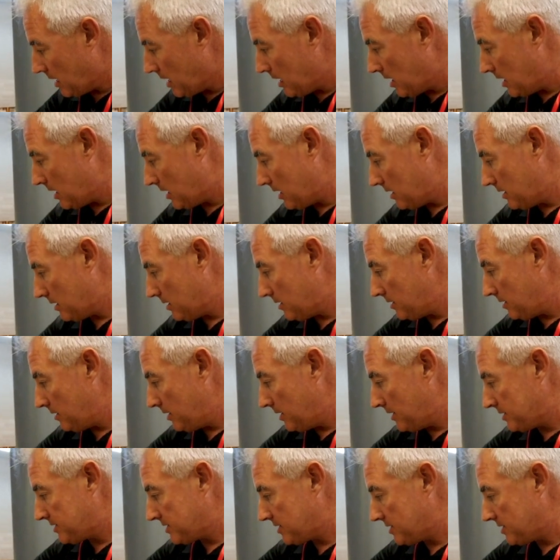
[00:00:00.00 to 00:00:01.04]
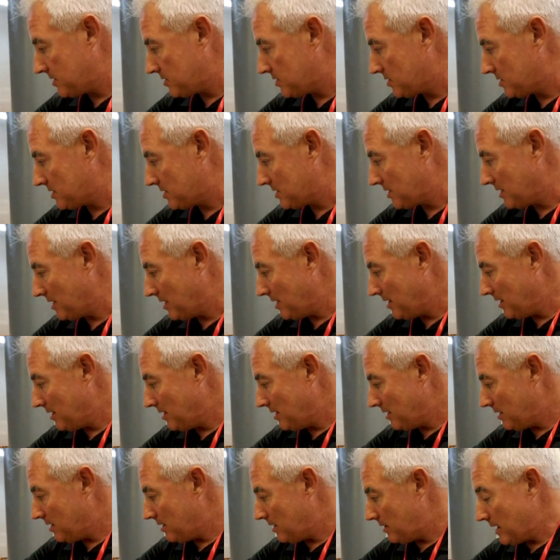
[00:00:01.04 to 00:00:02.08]

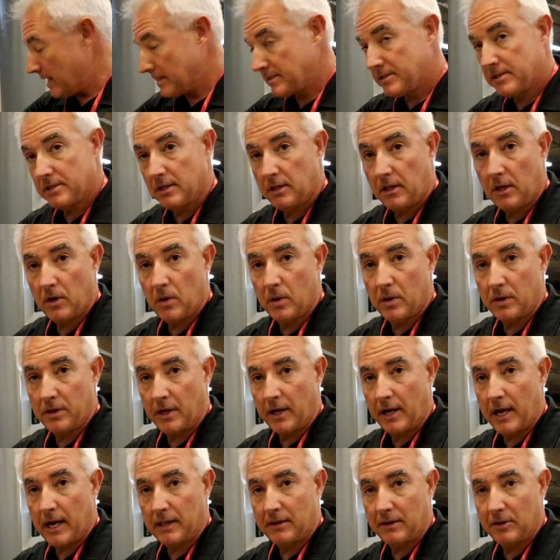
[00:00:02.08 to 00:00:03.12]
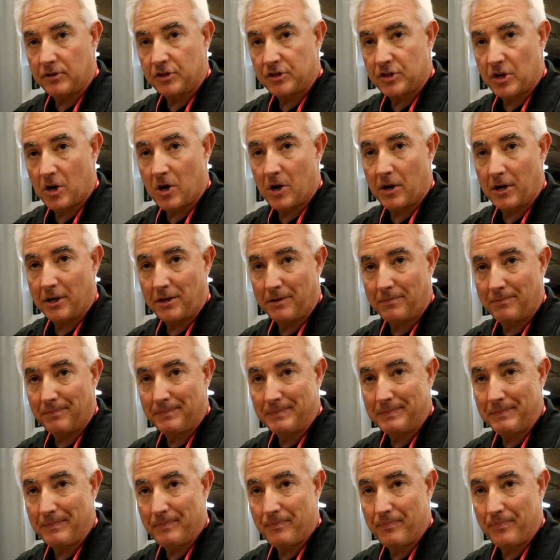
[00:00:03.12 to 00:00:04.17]
That's the lure that got this started
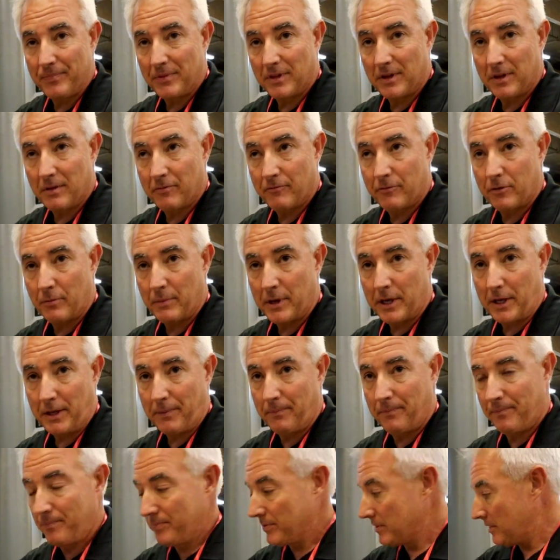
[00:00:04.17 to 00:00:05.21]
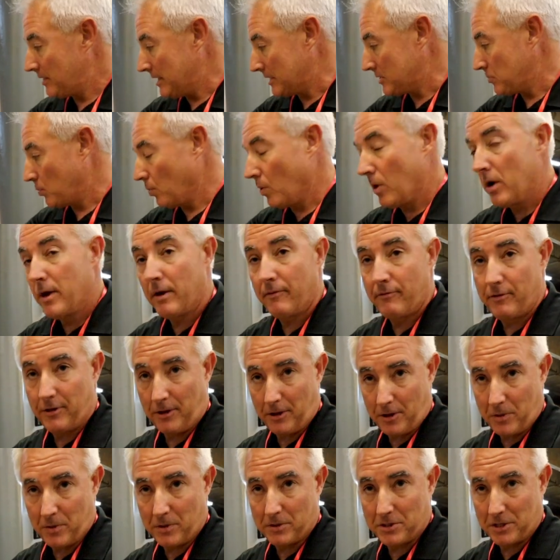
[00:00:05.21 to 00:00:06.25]
for me. That's one of the
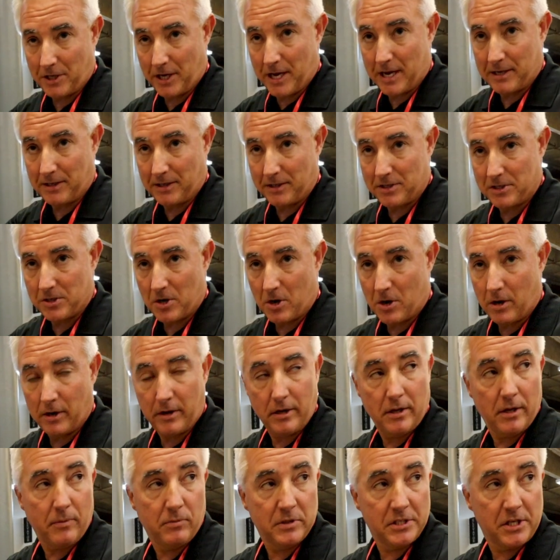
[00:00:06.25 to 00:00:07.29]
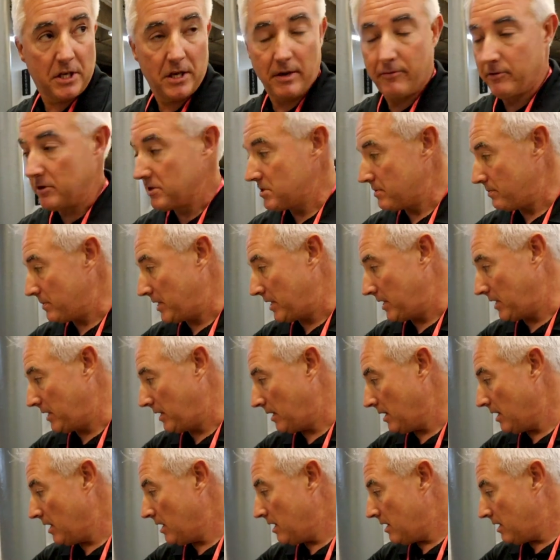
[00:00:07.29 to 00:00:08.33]
lures that got this started that was given to me
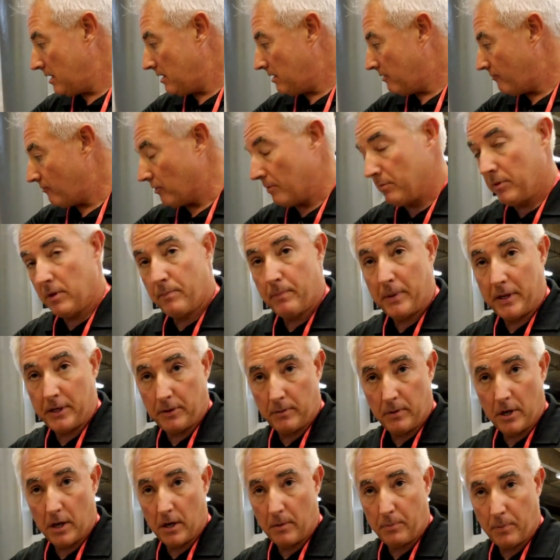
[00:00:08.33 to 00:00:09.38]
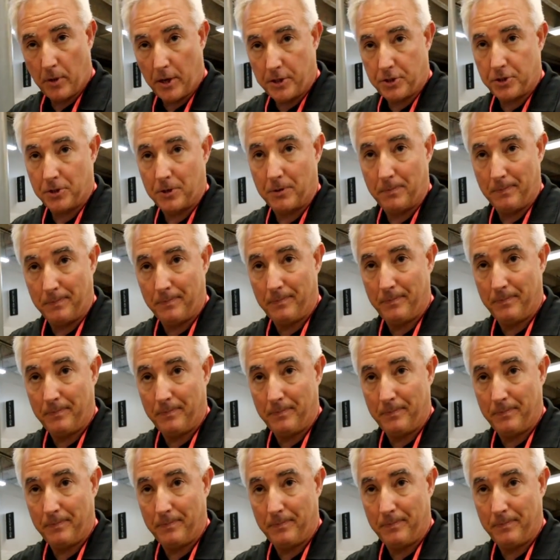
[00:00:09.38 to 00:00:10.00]
from the preacher.